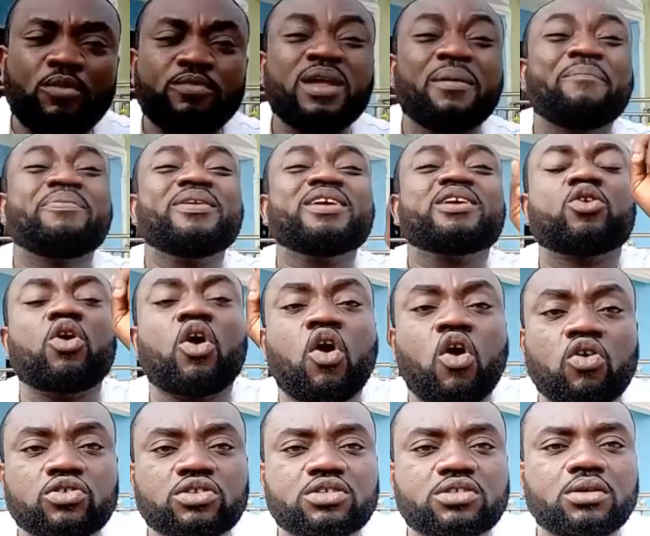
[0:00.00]
problems.
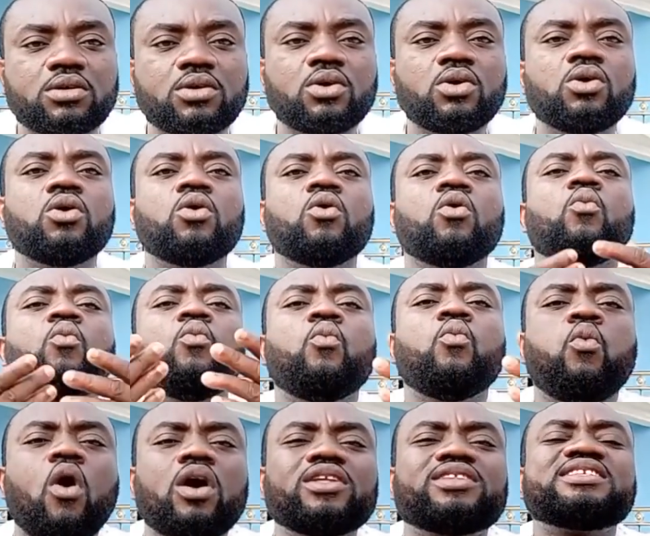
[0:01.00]
Because
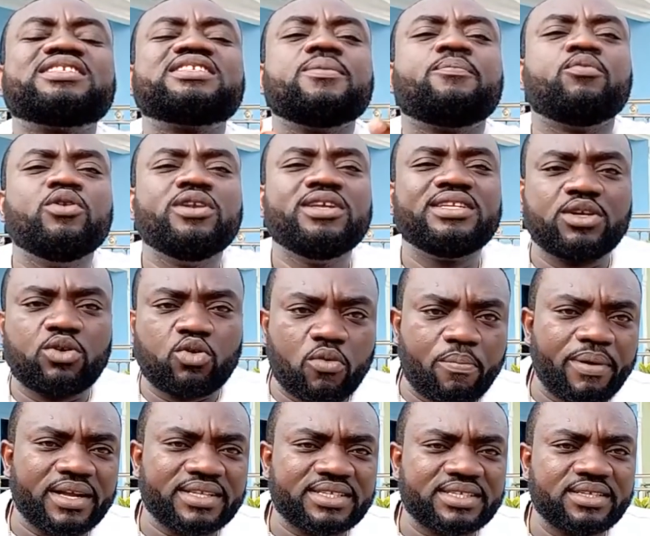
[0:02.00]
what is a
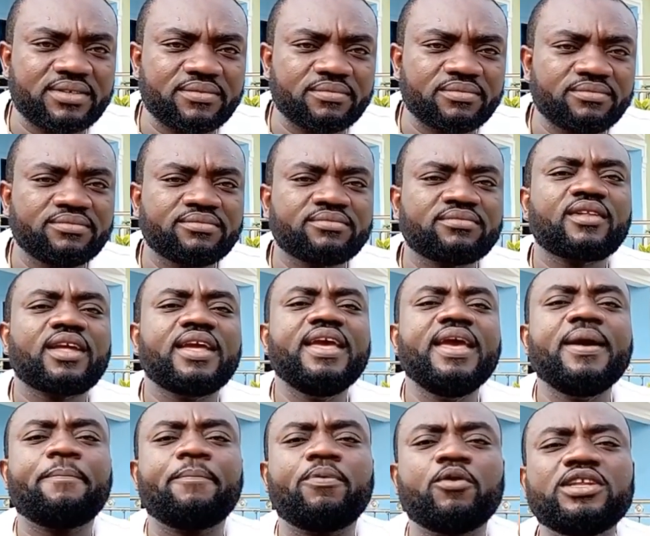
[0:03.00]
political party?
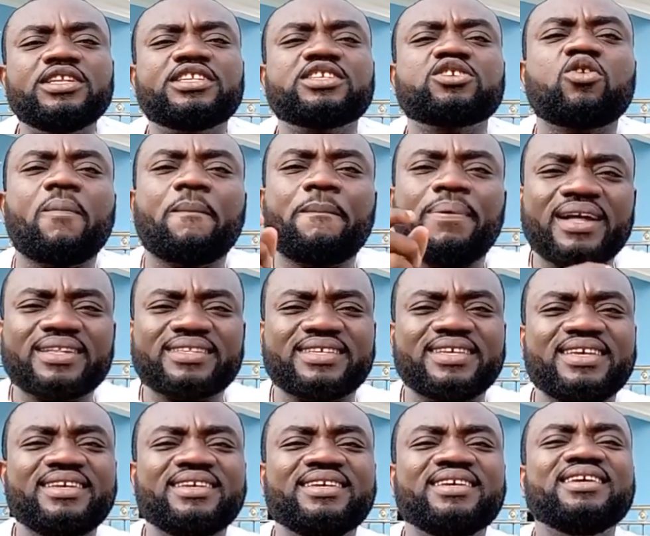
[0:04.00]
A political
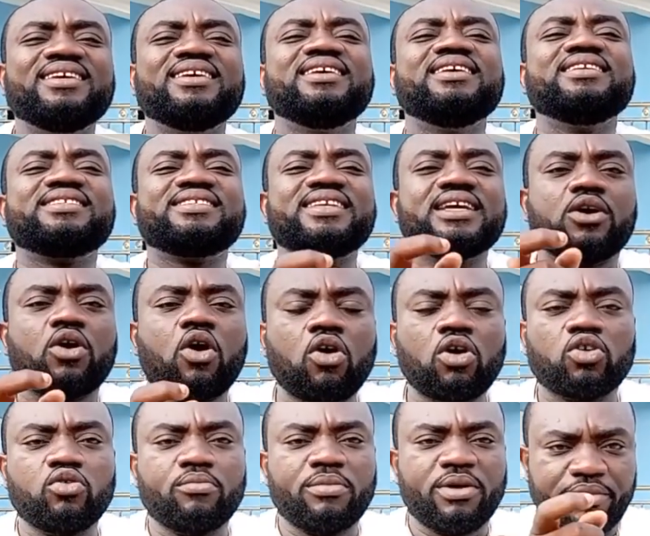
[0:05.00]
party is the
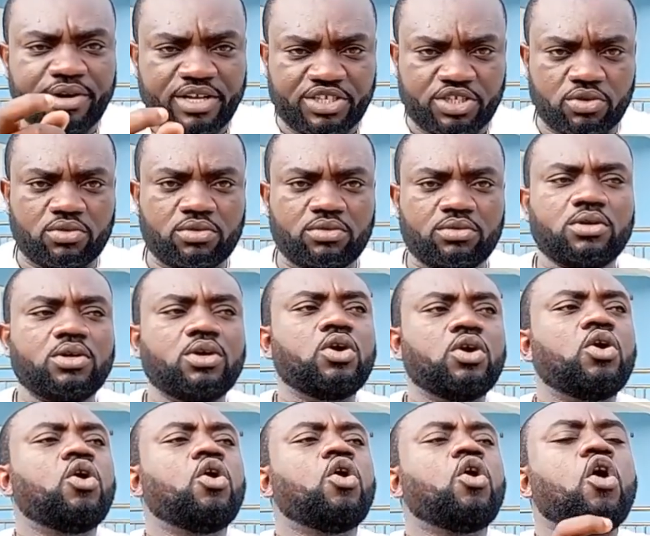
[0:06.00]
conglomeration
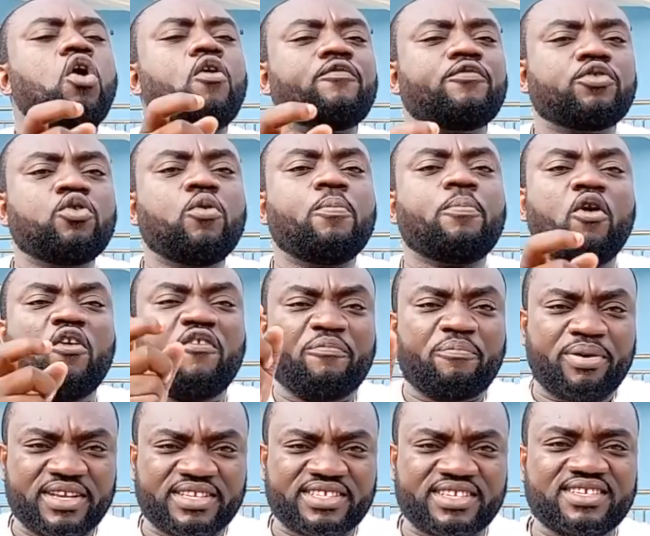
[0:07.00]
of group
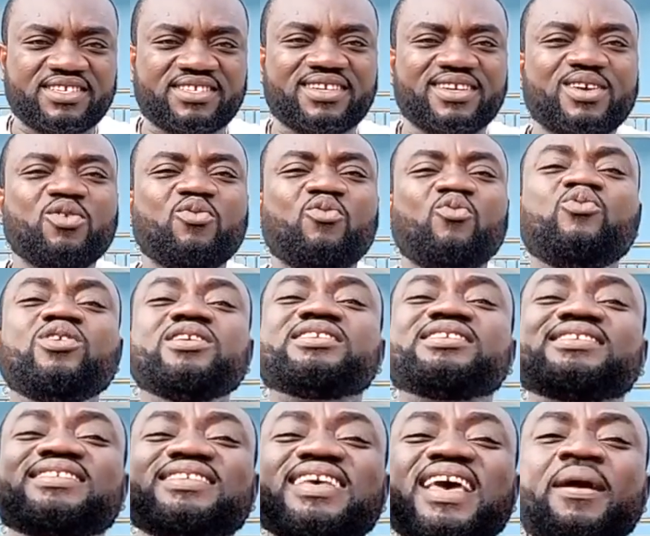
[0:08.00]
of persons
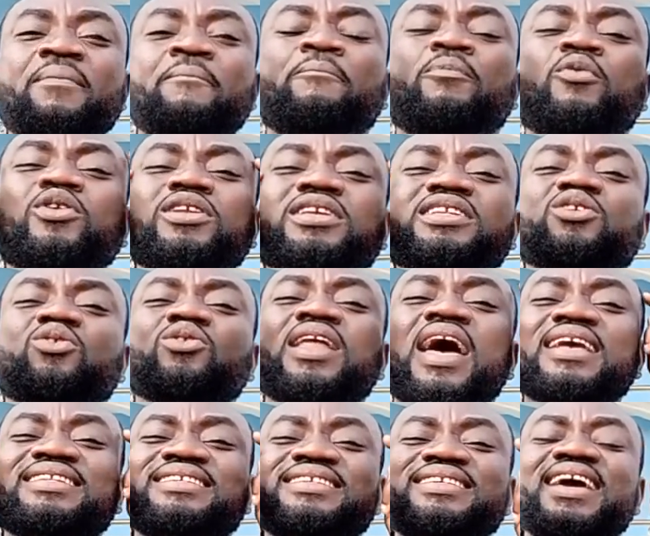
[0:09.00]
with same
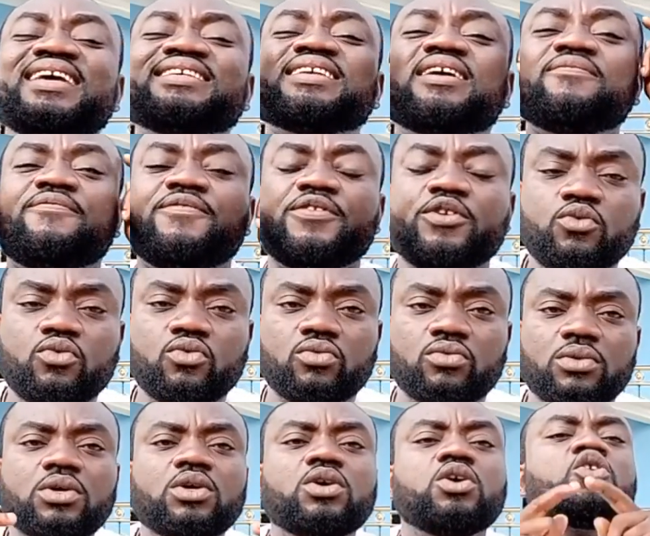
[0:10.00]
political ideas and view
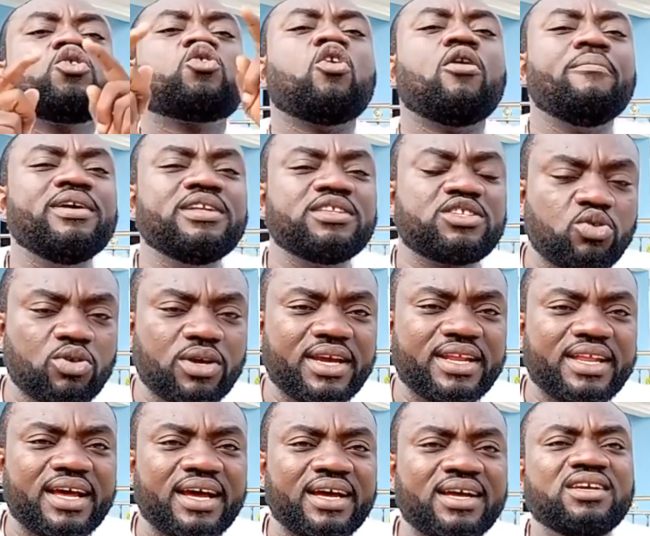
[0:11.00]
coming
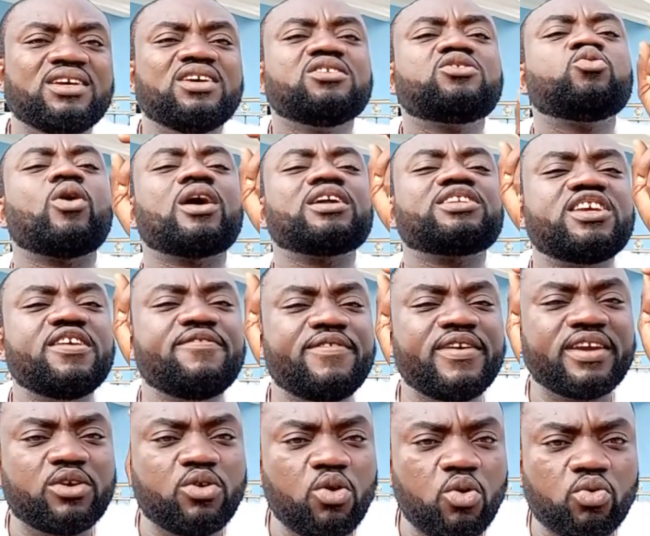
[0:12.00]
together to
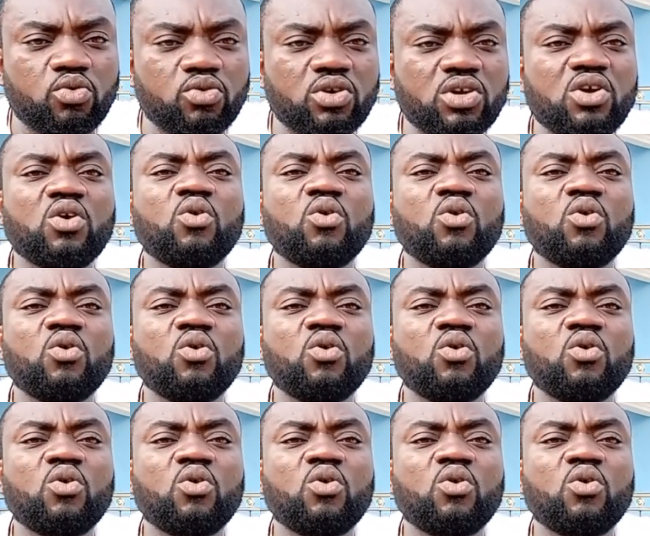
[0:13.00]
achieve a goal